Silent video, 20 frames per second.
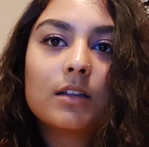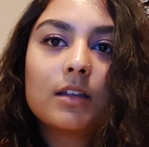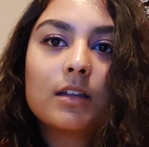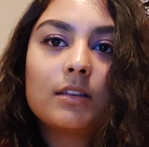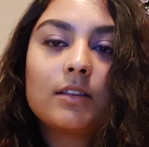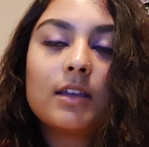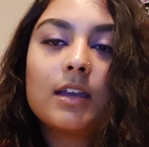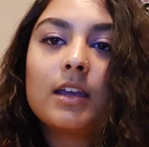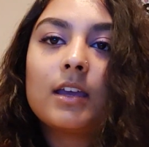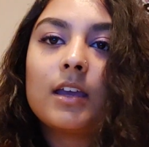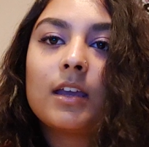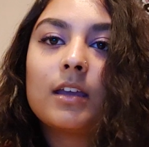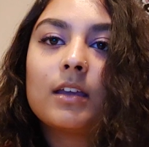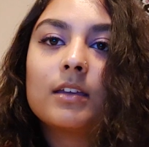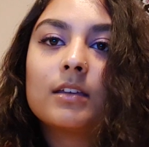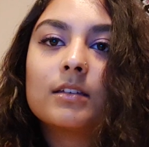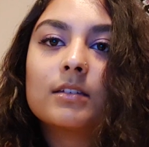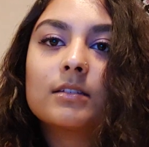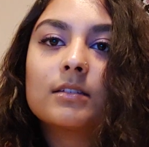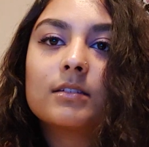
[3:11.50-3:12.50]

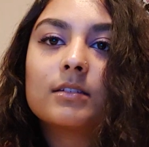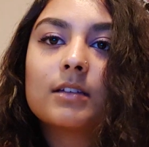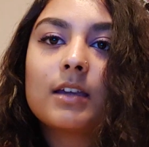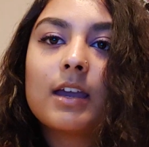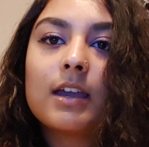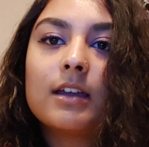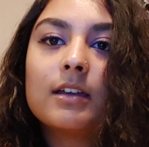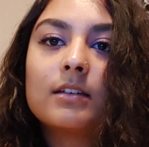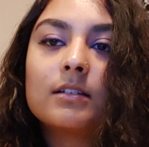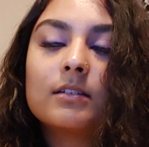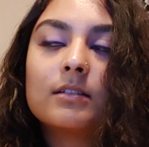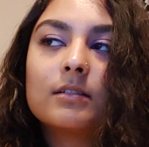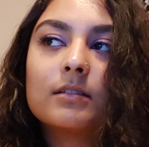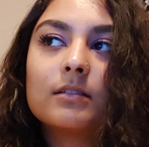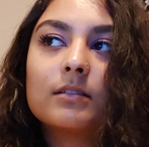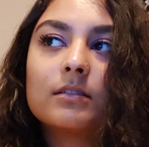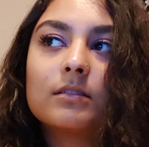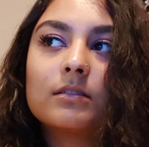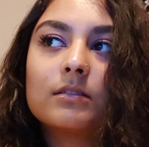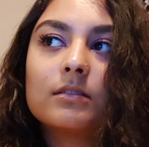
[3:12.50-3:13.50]
they can't,
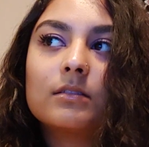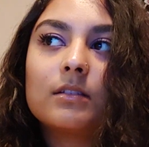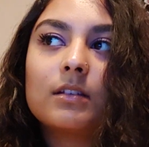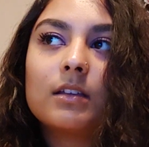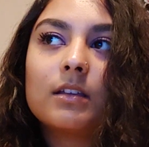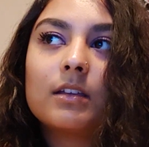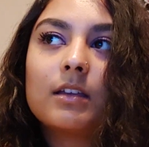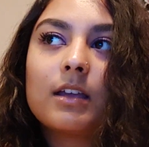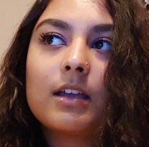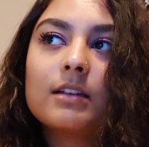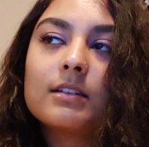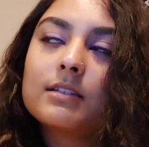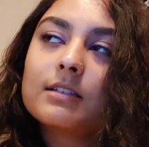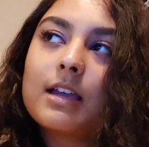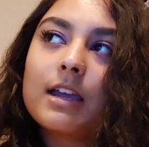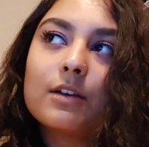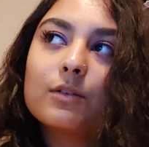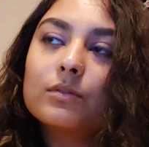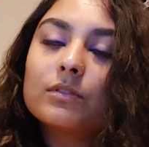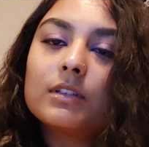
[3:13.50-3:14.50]
and
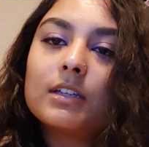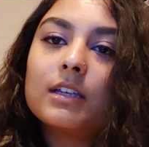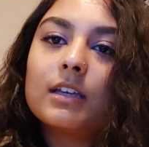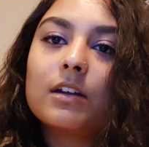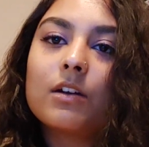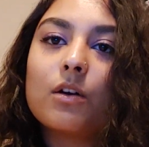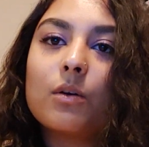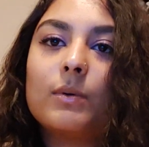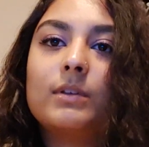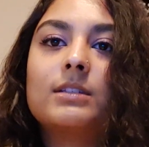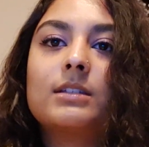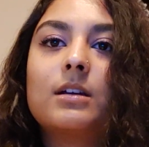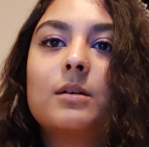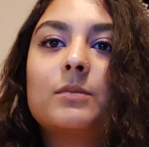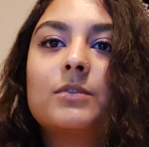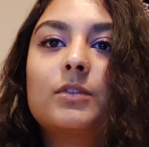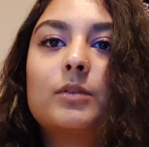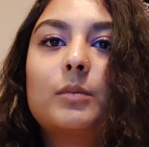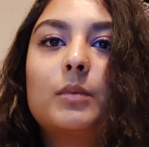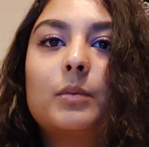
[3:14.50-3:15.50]
I don't think it always
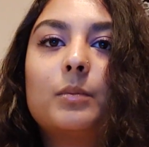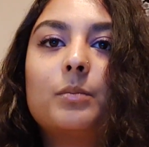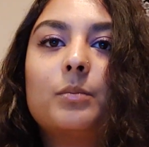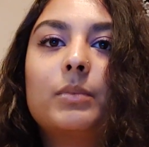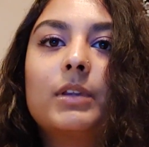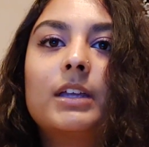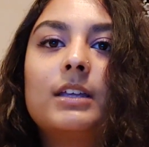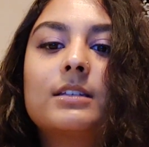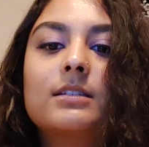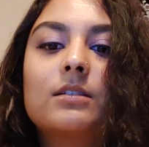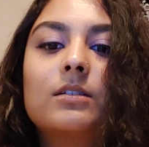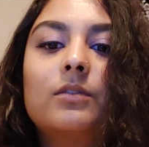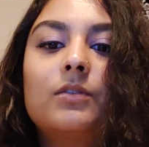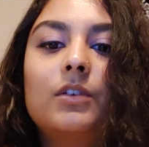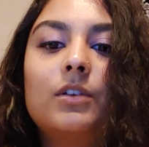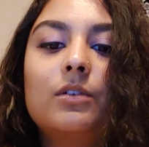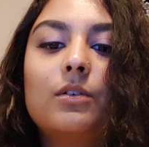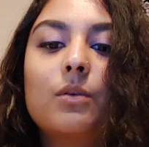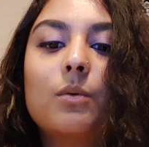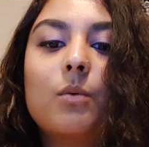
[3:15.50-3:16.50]
comes from a place of,
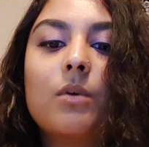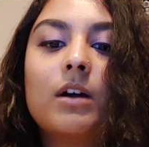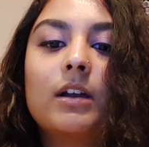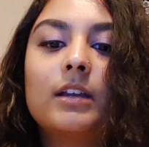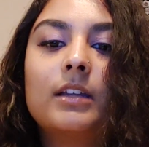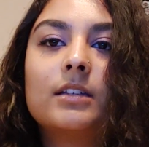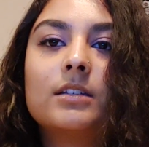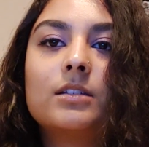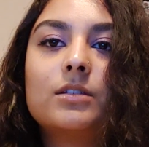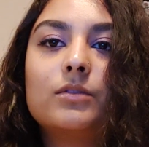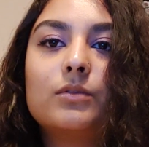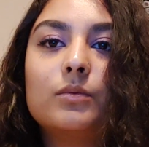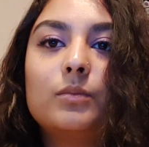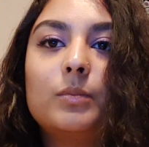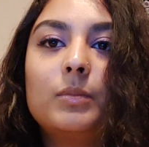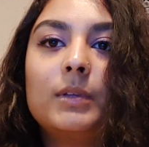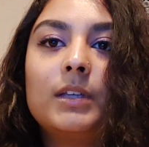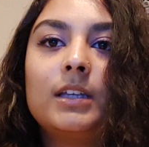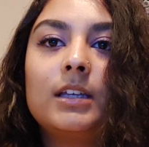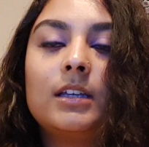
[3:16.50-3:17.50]
wanting to
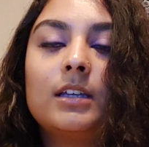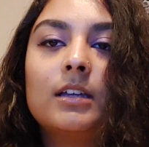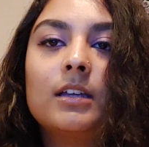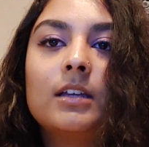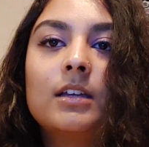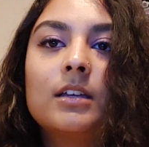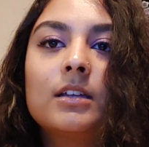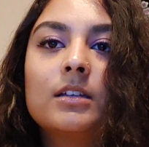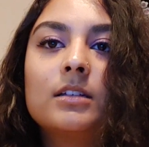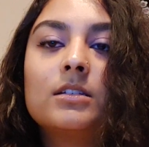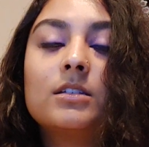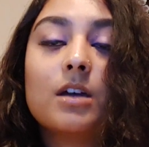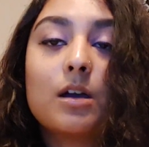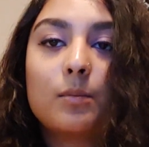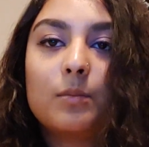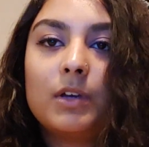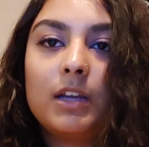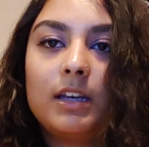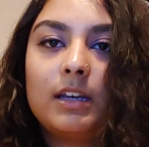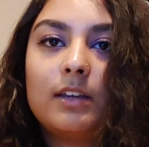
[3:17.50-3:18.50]
be
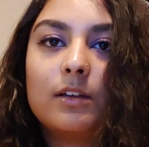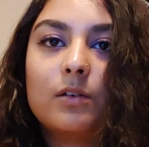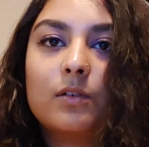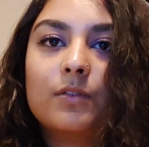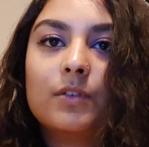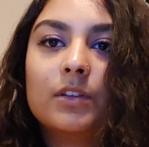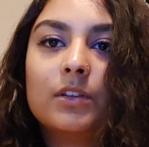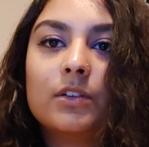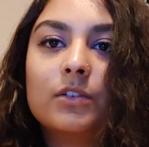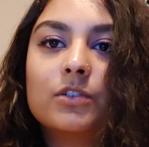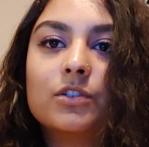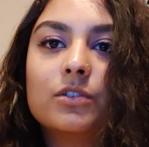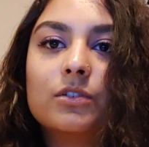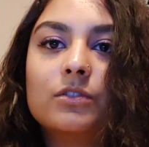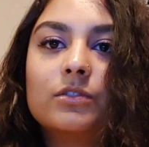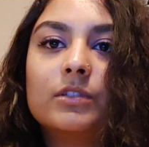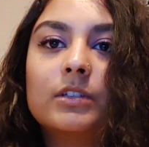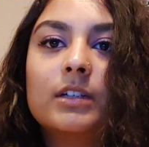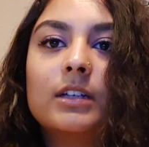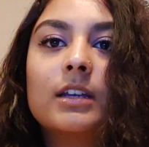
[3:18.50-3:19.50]
dominating over their
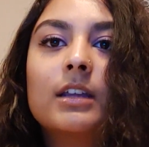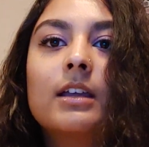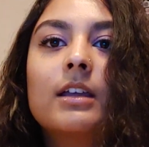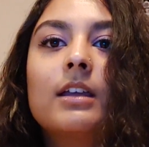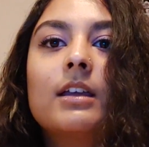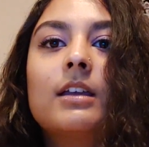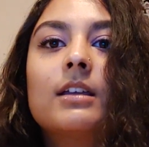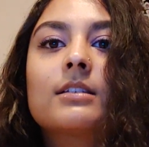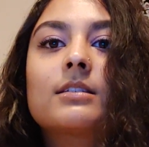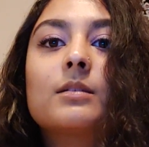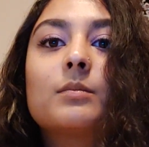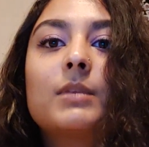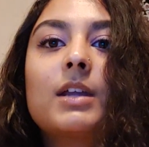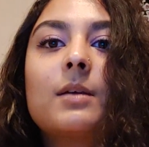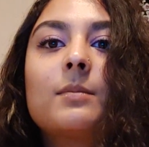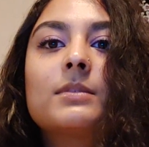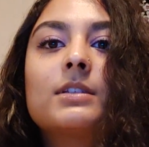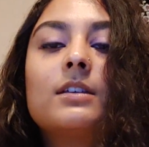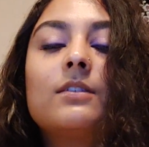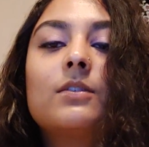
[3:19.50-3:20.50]
children.
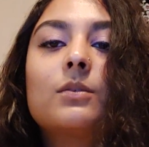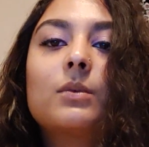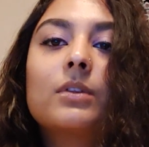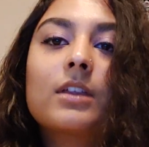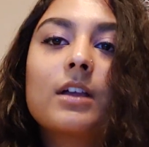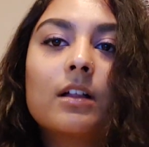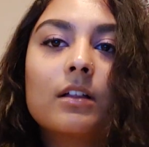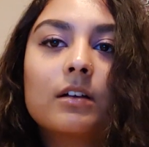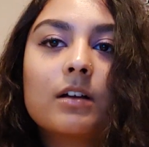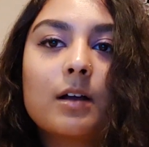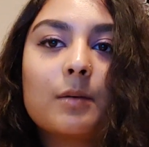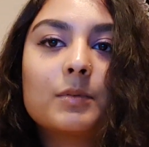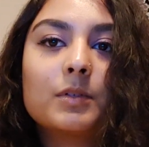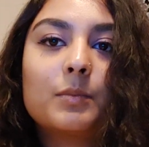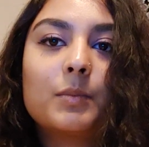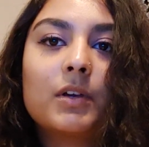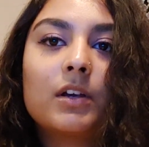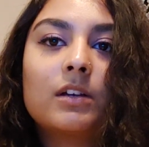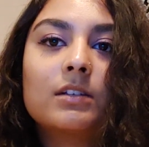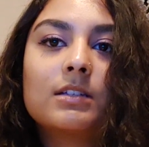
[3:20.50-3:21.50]
Sometimes even with helicopter
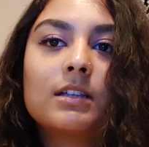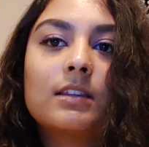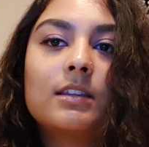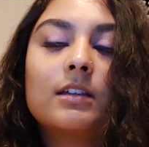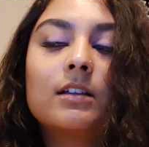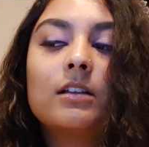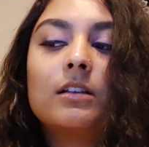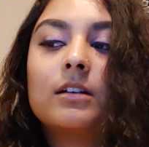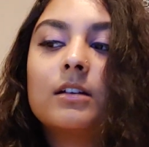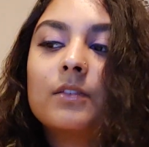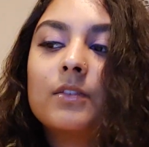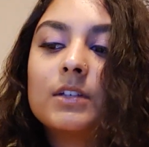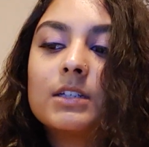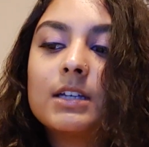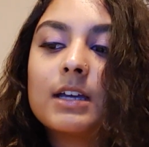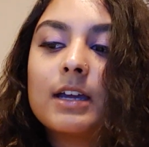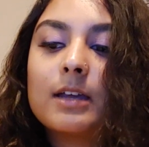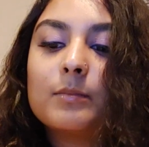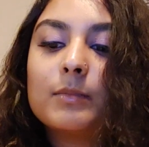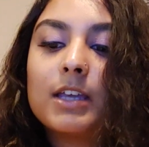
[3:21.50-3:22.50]
parents, I think a lot of the
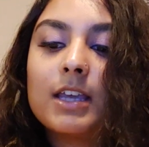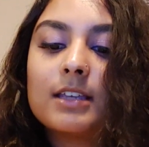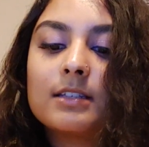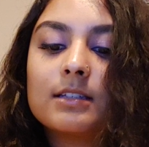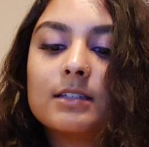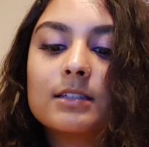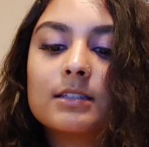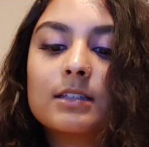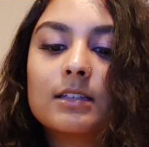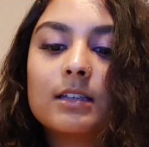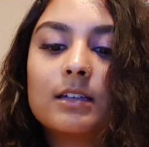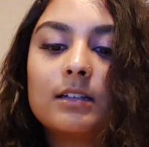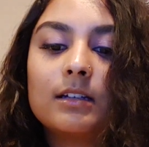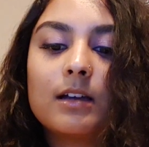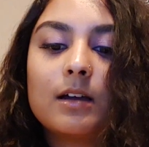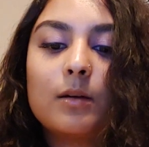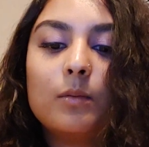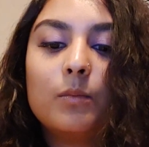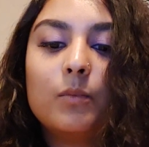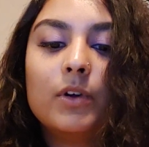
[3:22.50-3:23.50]
time cases can
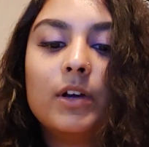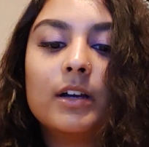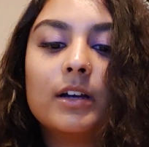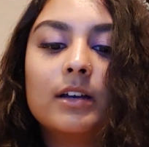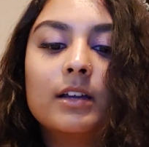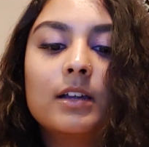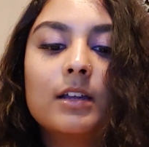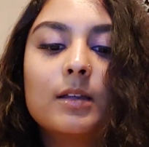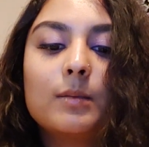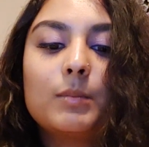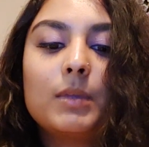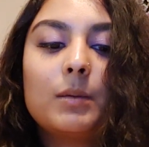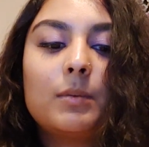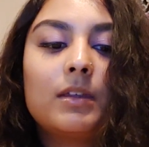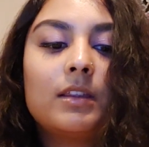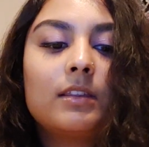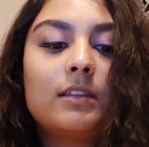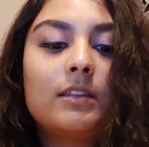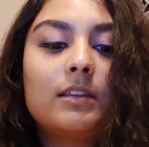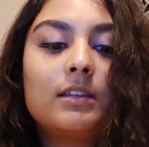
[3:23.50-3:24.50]
come where
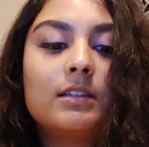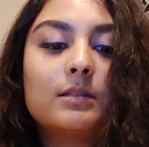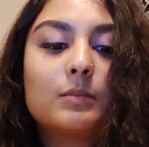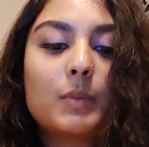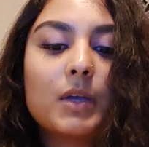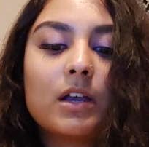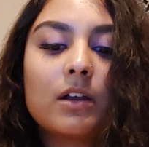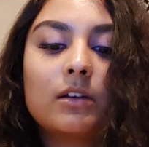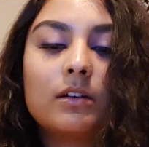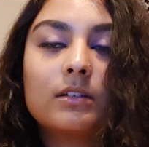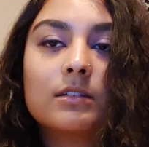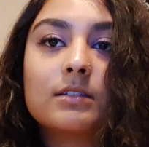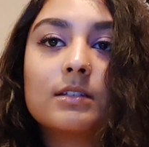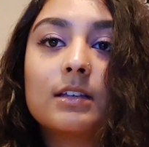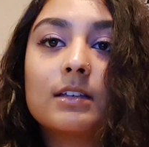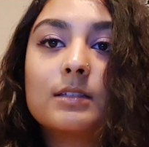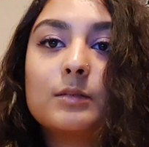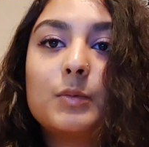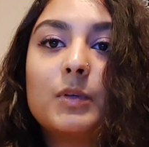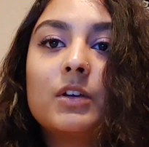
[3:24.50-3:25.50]
maybe these parents
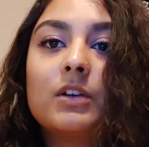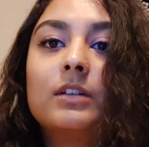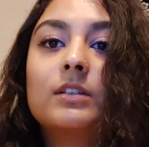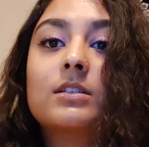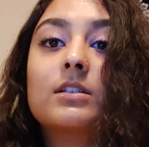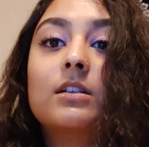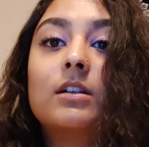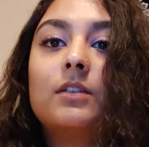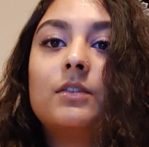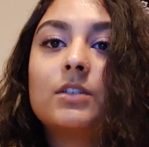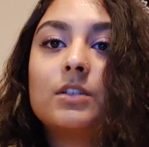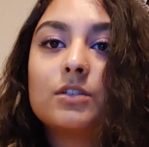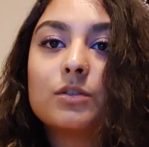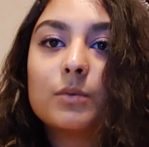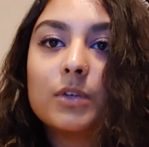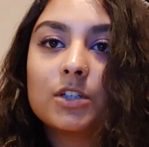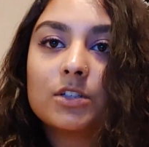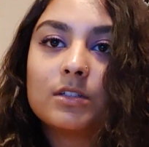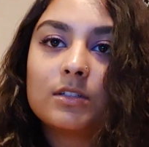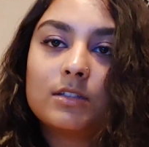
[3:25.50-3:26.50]
experienced a lot of
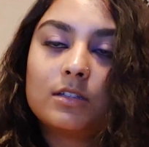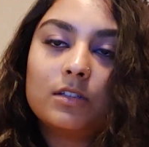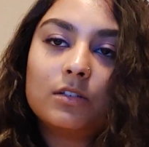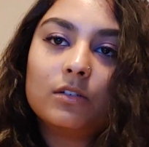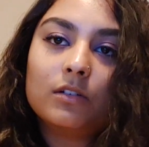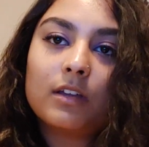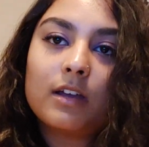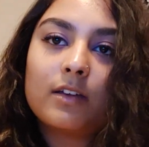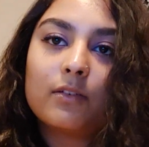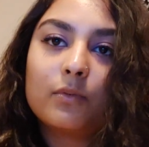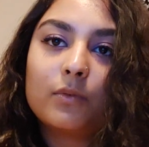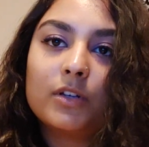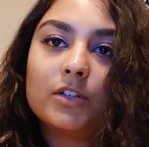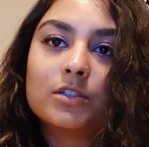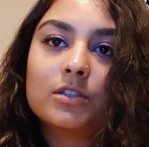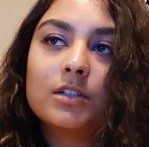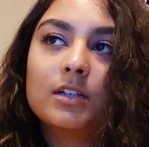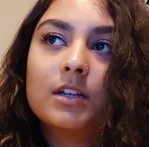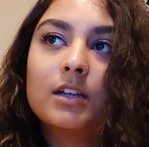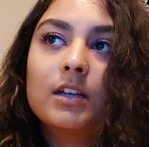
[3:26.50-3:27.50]
situations in their life
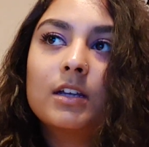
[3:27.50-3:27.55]
which,